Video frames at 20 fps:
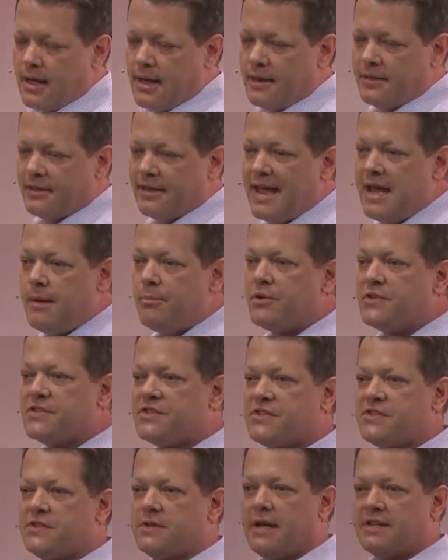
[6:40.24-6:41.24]

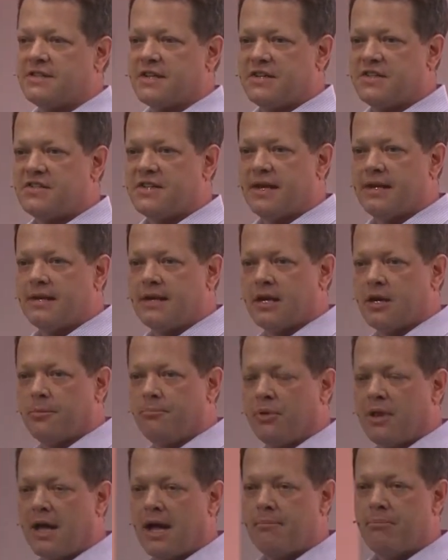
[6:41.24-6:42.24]
Labels, as I said, can
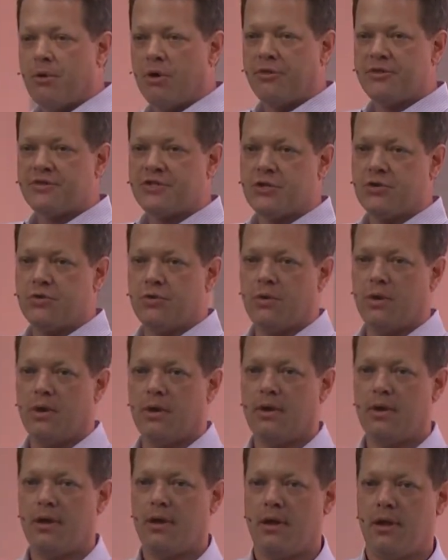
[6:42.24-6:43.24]
apply both to
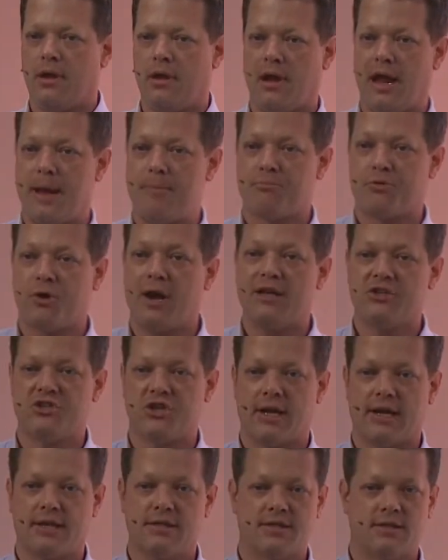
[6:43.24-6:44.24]
a
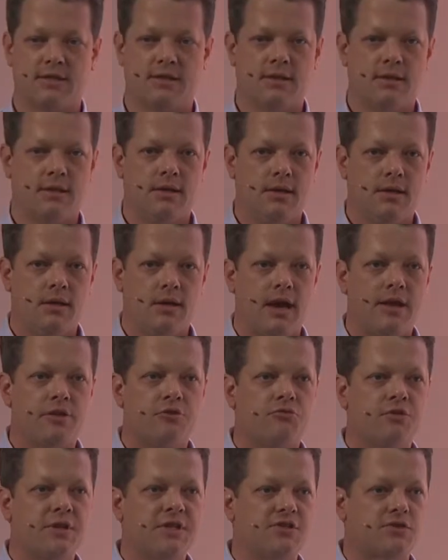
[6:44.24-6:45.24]
project and
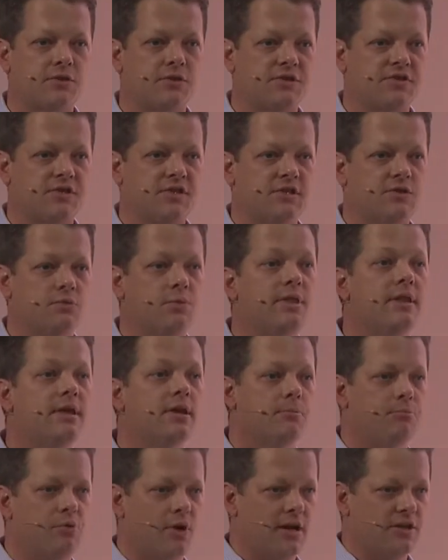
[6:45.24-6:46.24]
the resources within
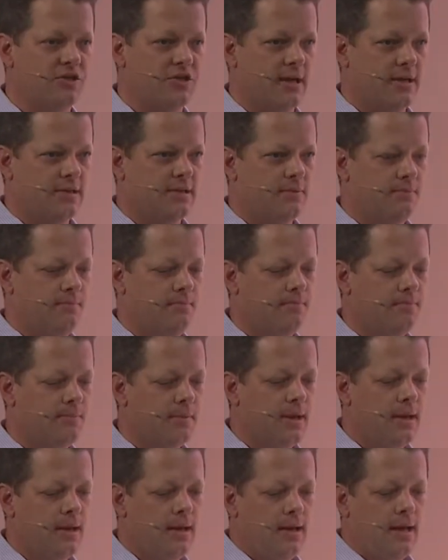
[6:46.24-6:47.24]
a project.
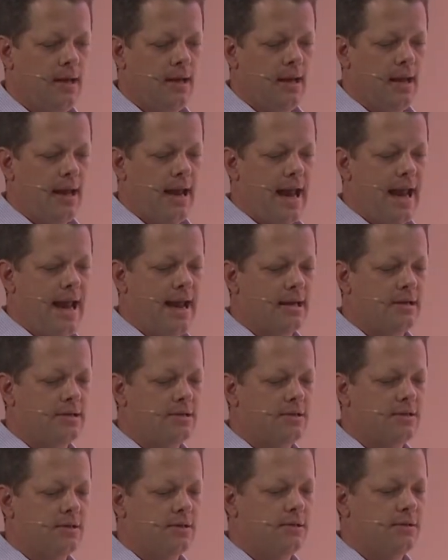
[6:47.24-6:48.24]

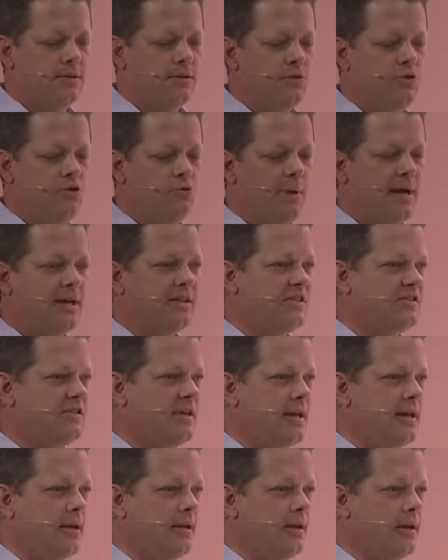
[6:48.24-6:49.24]
And you might
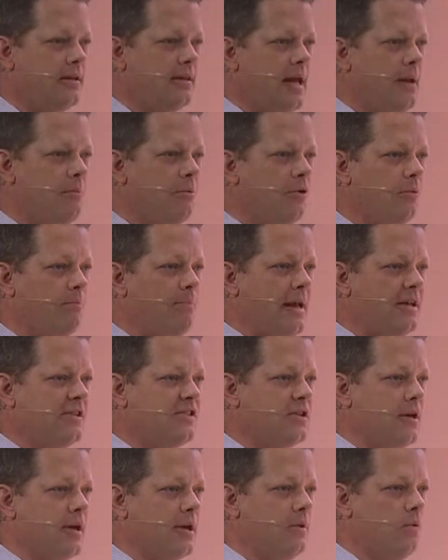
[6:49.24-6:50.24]
set a label
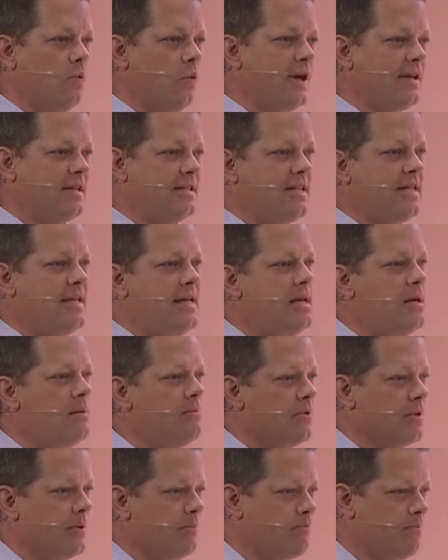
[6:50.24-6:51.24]
based on what
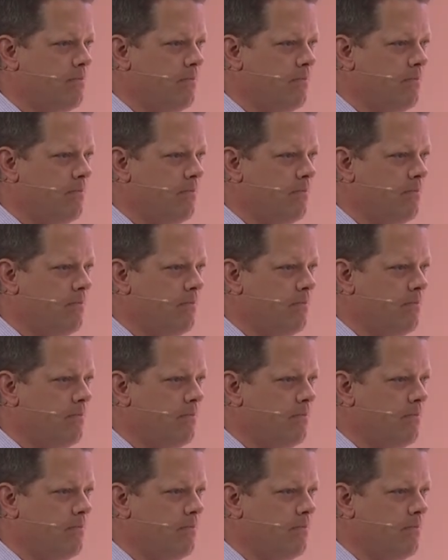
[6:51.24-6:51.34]
team the,